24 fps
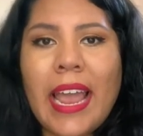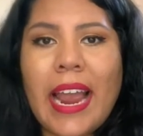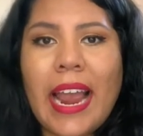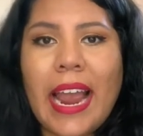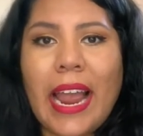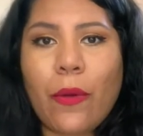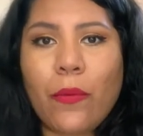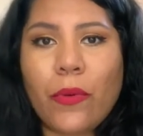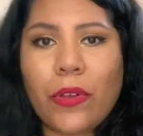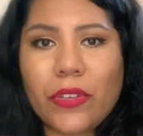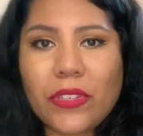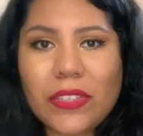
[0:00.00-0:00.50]

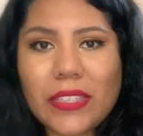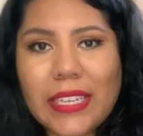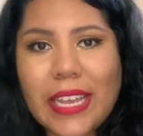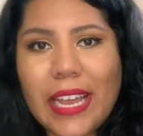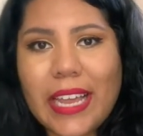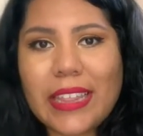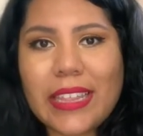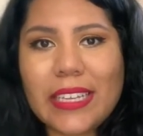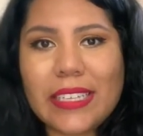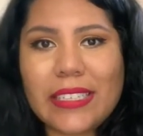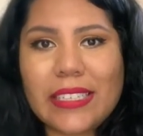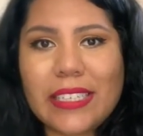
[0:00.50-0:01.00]
I will
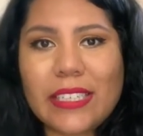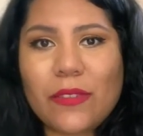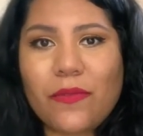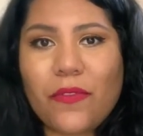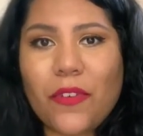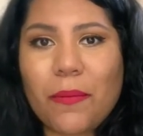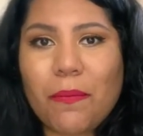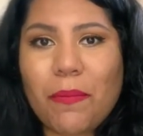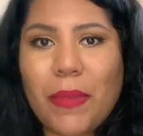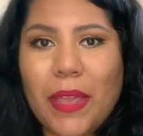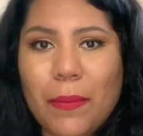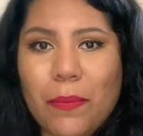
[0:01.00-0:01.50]
say this is
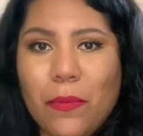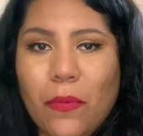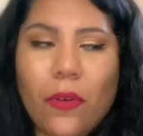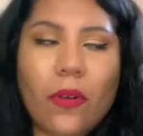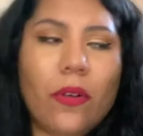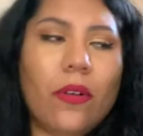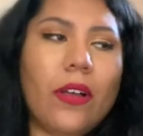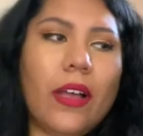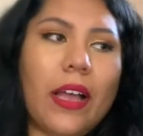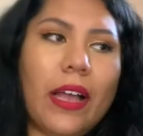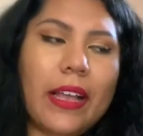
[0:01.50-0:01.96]
for people,